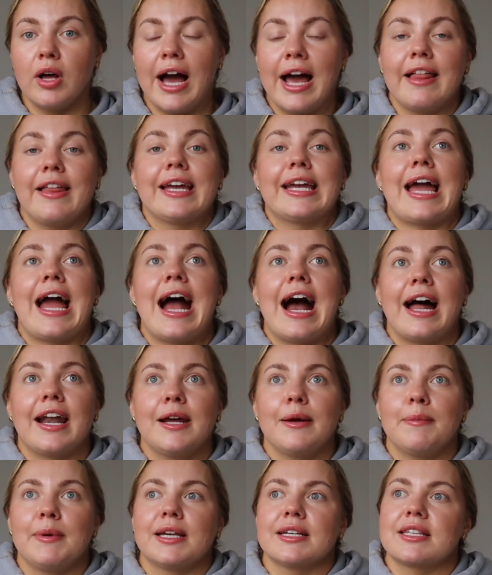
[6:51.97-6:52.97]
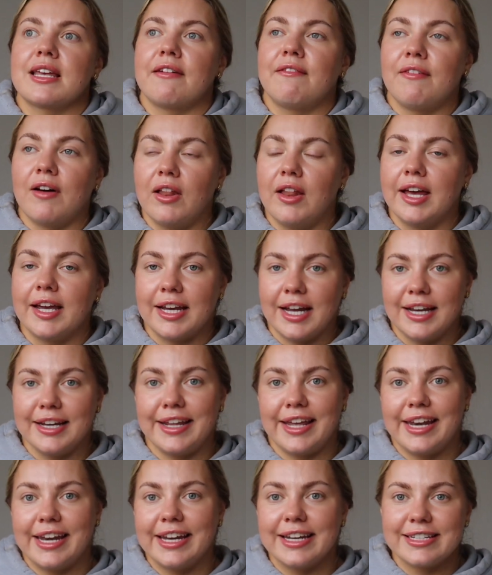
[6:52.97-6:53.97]
I like had it because I felt like I
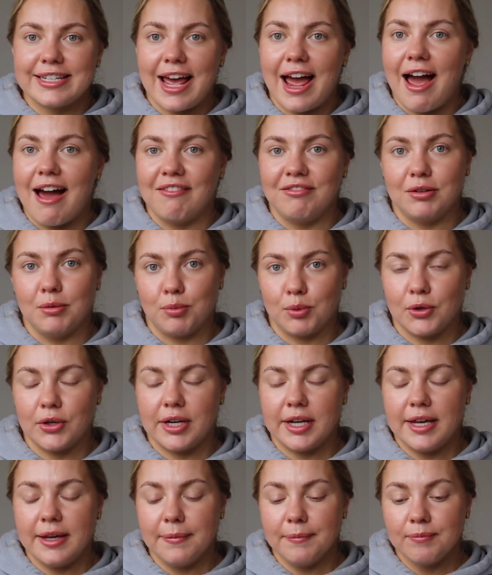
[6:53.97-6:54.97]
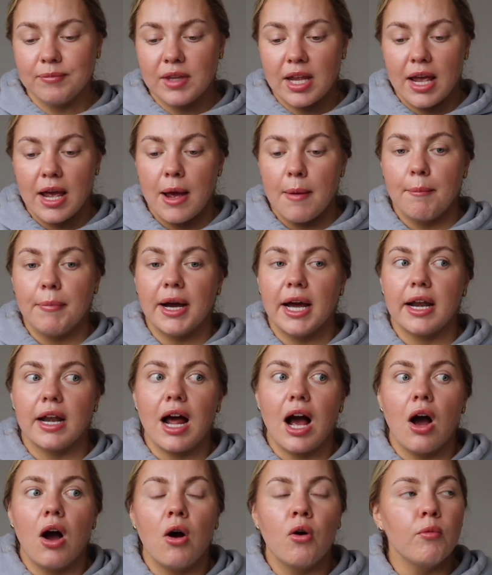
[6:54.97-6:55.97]
needed to have a Brie. But
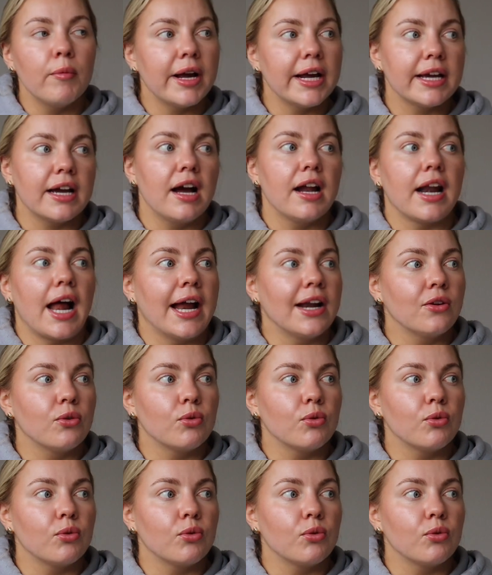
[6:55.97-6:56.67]
oh my god,